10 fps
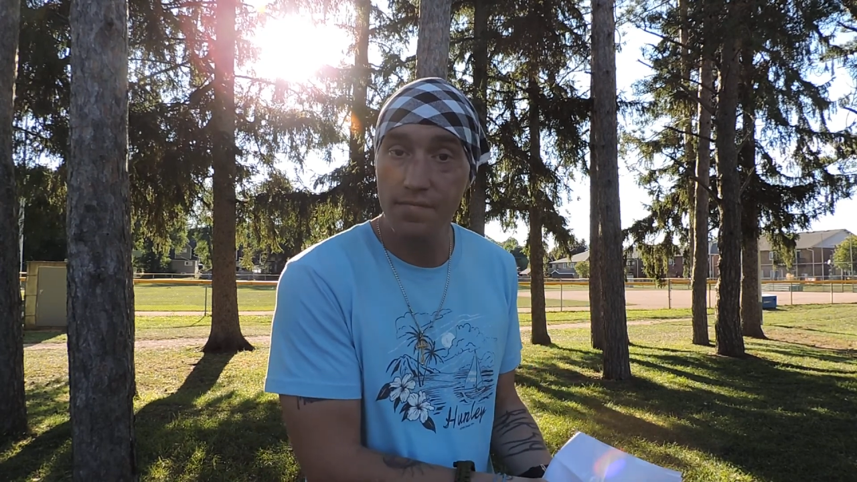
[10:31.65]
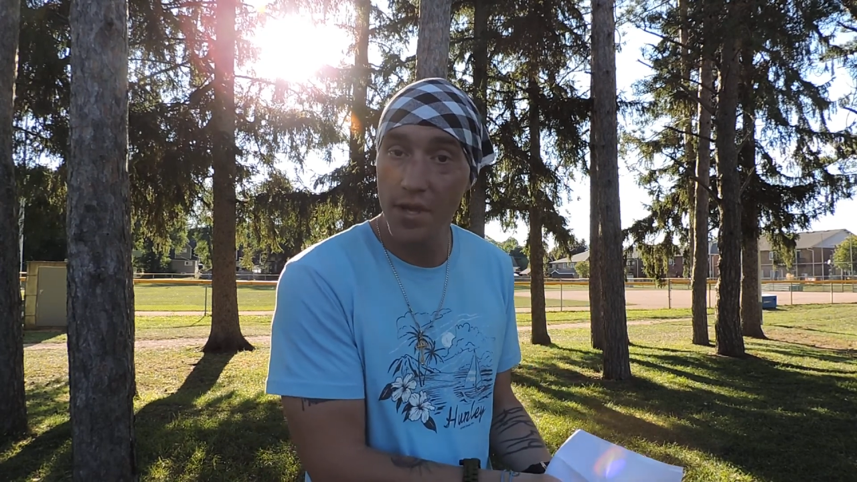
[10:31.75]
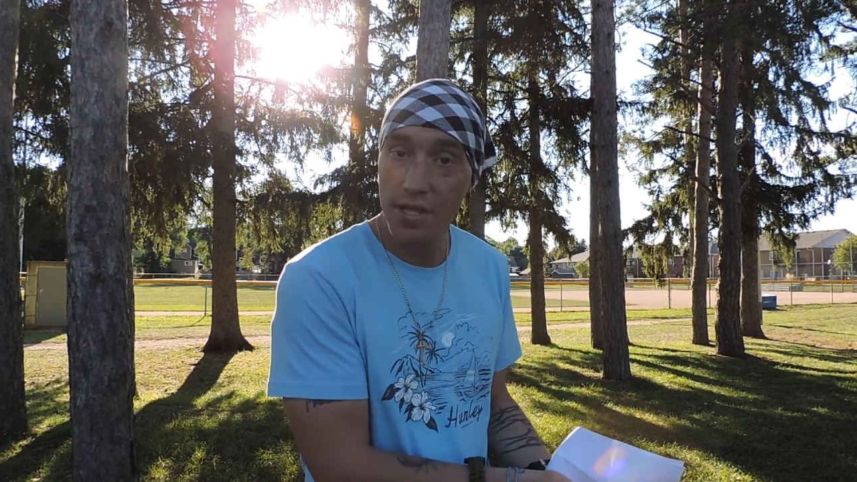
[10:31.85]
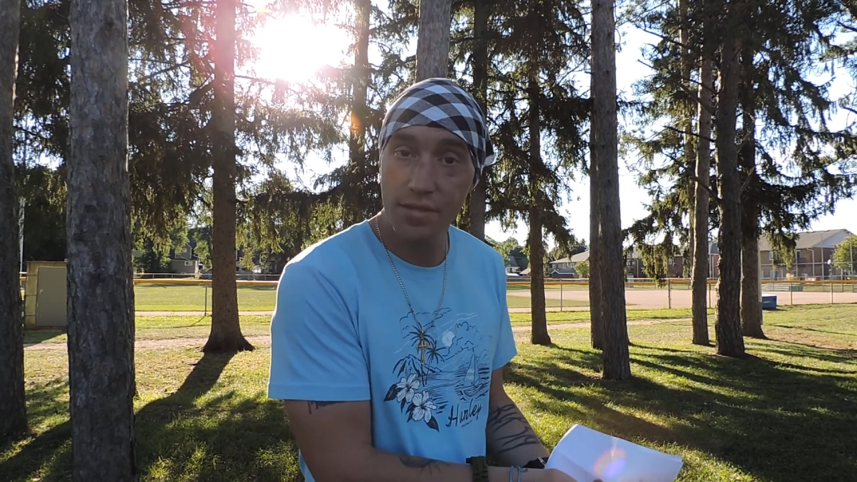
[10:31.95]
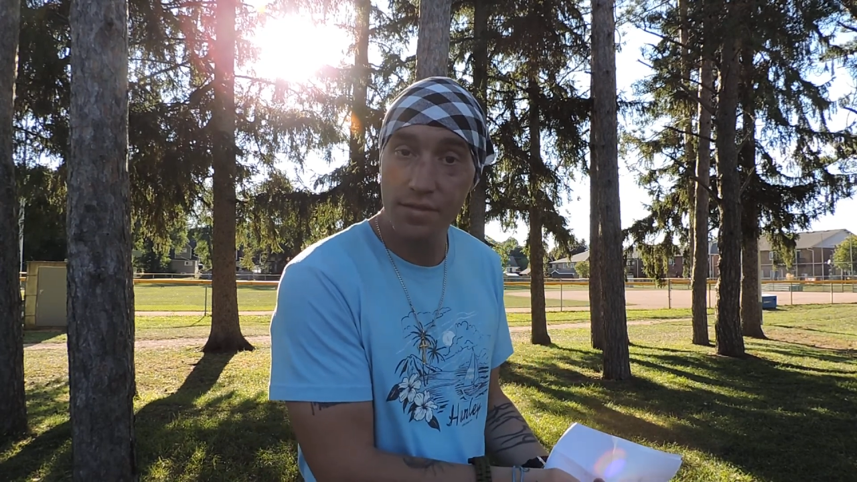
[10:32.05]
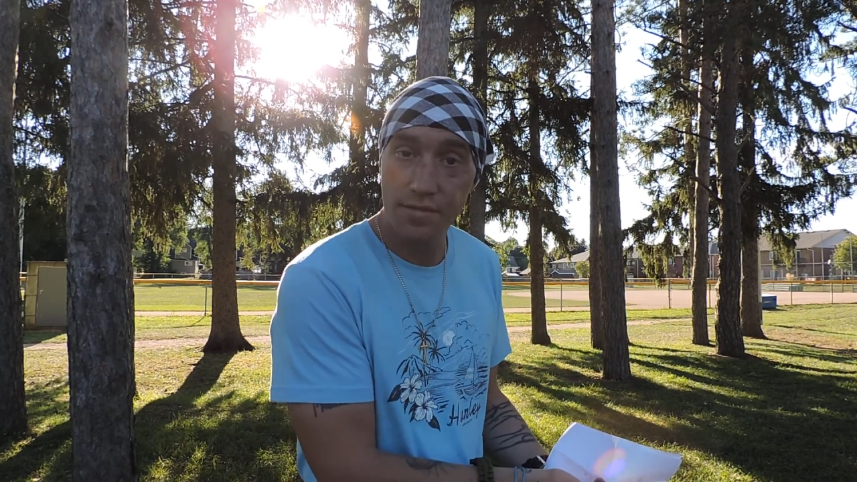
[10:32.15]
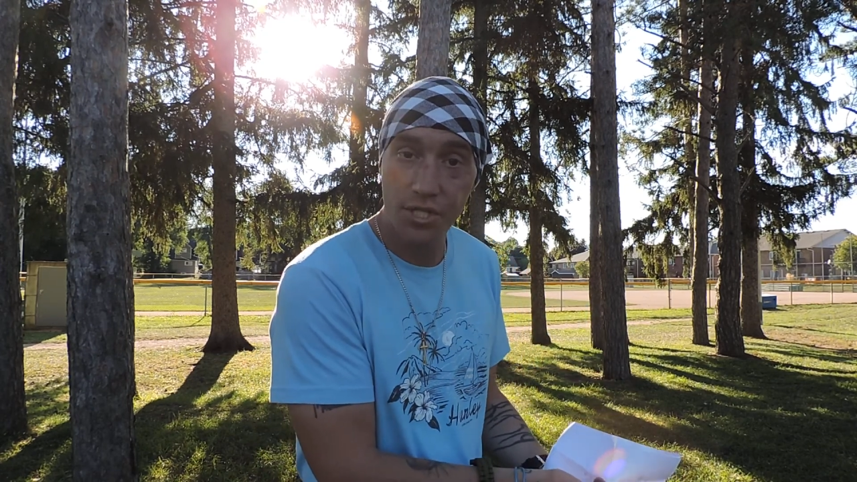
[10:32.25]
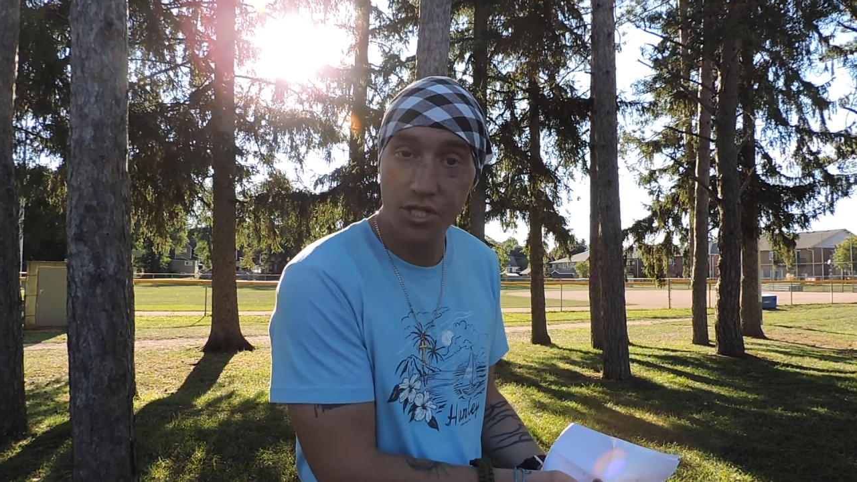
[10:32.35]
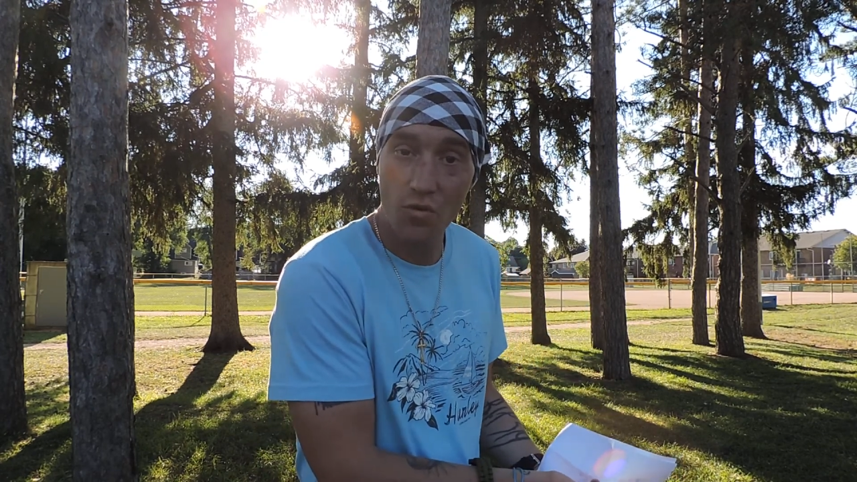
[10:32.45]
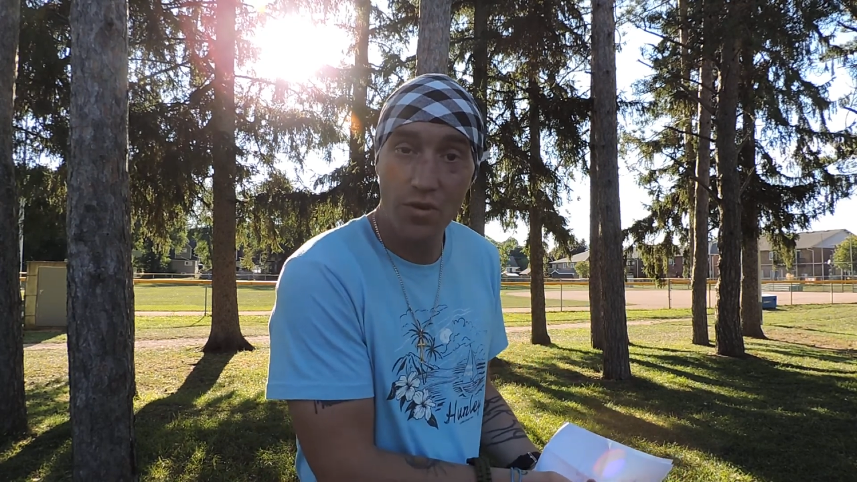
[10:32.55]
a
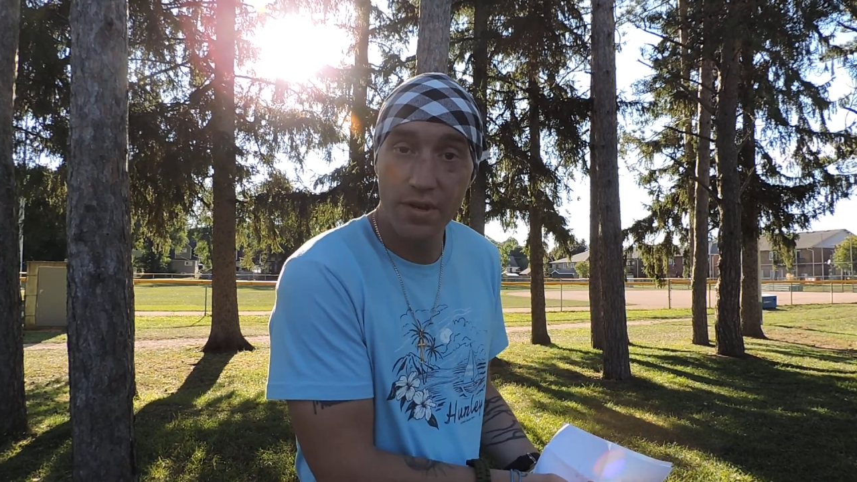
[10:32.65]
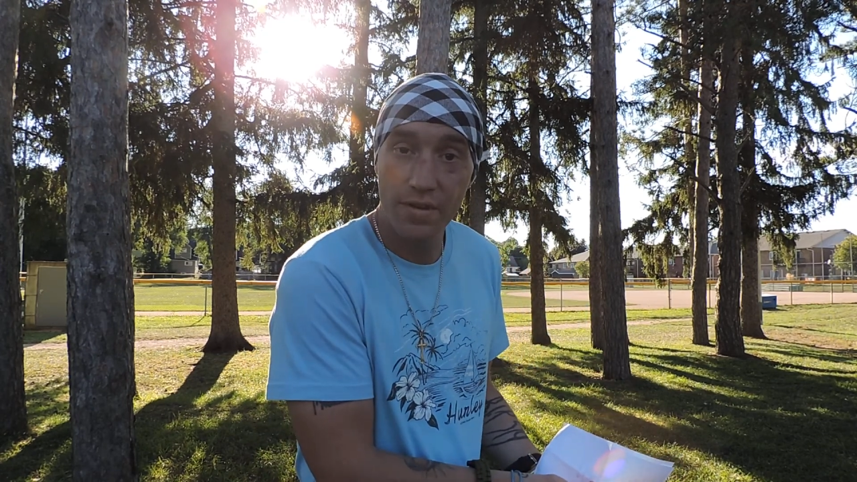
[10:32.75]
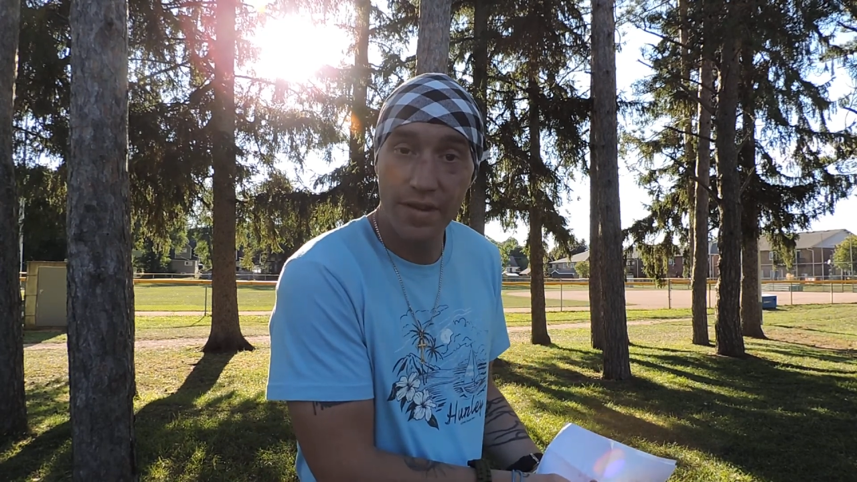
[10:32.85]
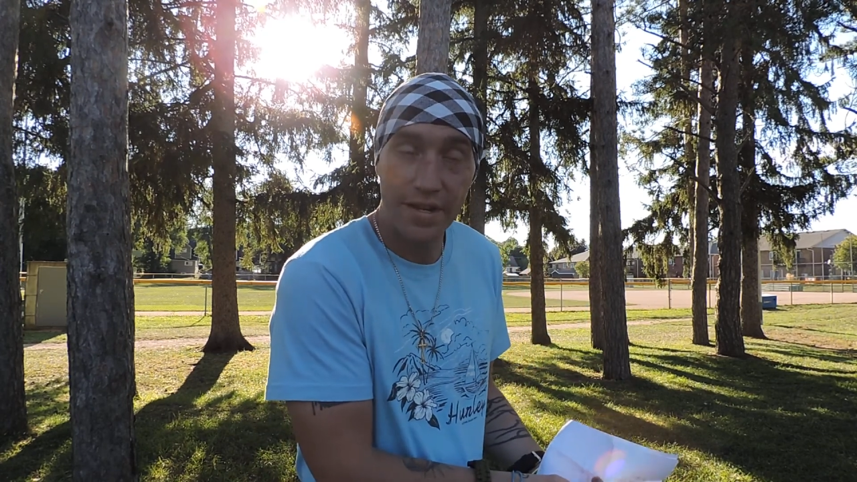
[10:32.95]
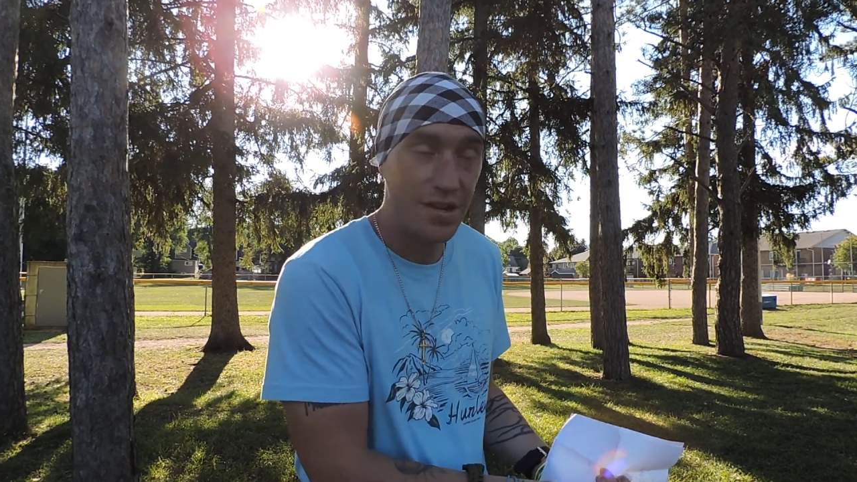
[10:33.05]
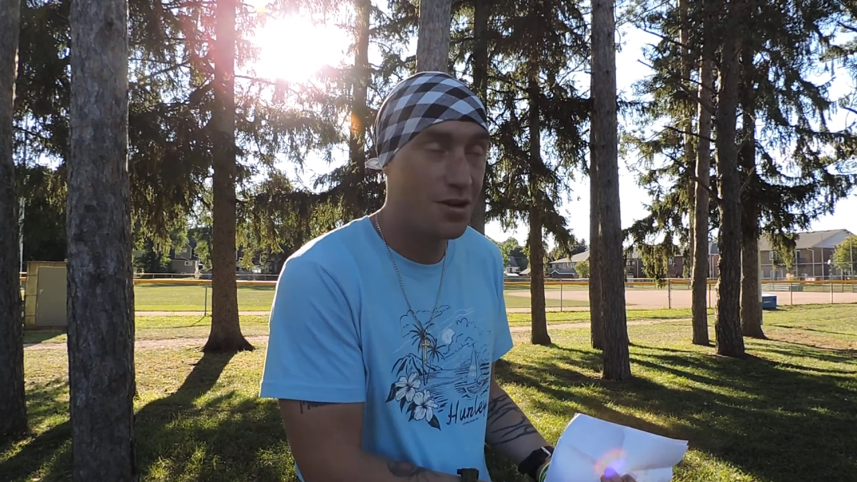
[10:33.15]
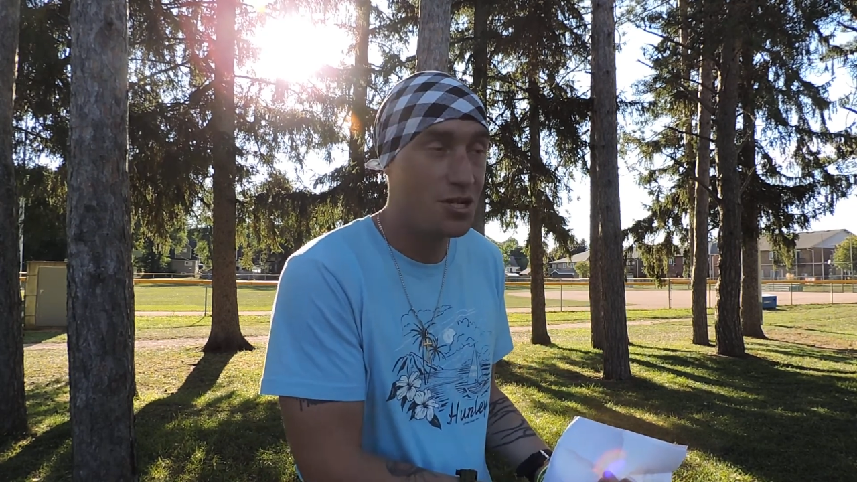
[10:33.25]
short, not